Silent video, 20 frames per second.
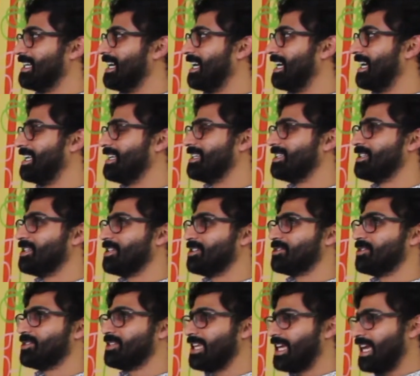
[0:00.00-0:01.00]
And
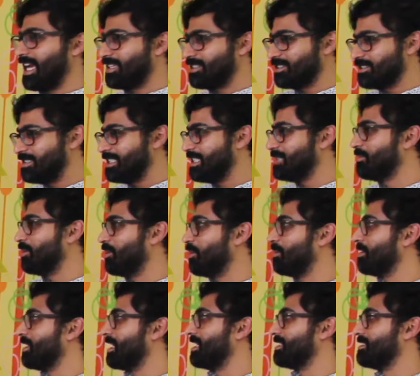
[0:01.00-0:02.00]
so they had to
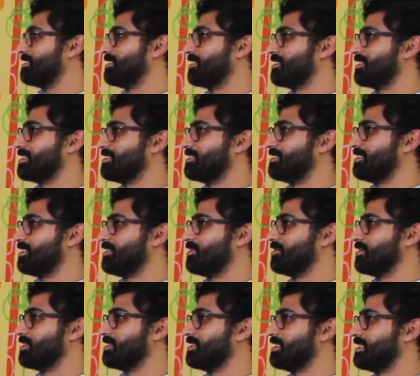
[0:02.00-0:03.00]
demobilize their
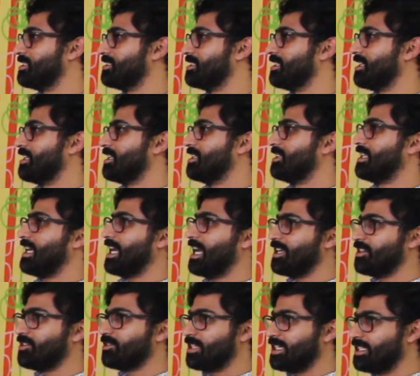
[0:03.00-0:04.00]
constituencies. They
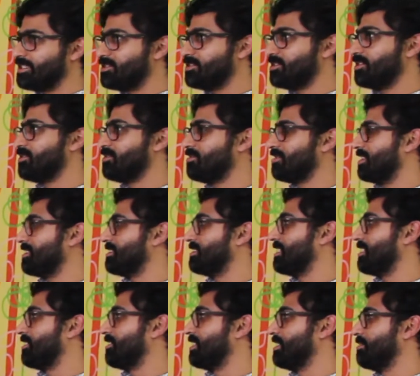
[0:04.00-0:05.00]
had to institute
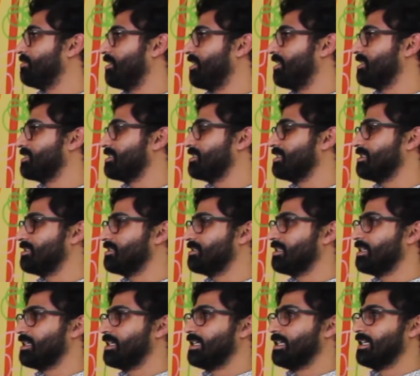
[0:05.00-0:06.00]
austerity policies.
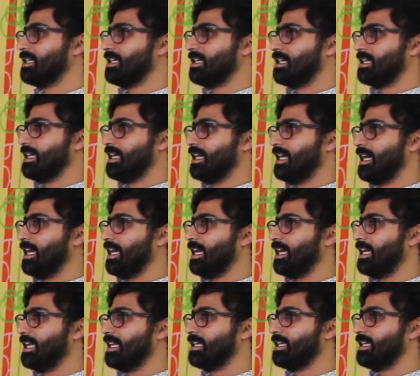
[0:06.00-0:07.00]

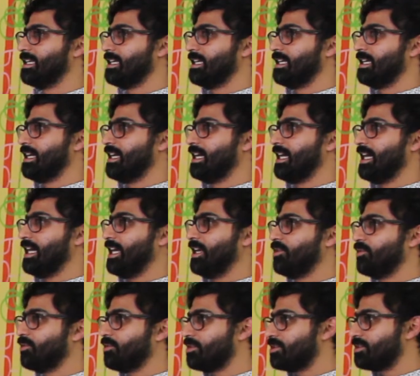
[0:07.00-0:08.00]
And
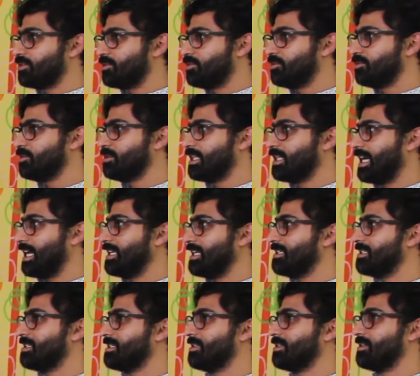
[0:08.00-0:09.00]
in order to do
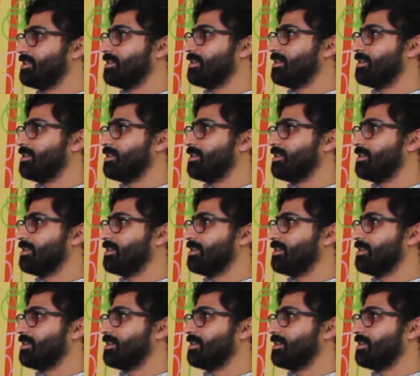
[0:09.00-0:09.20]
that,